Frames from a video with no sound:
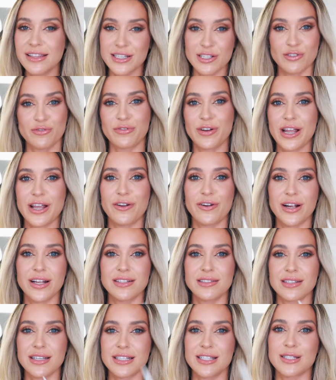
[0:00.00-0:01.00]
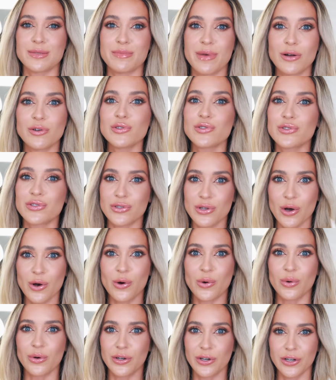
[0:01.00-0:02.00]
this fragrance. It smells
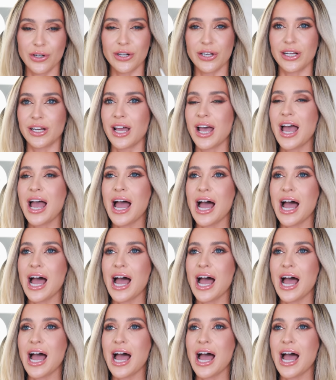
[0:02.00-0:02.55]
so good.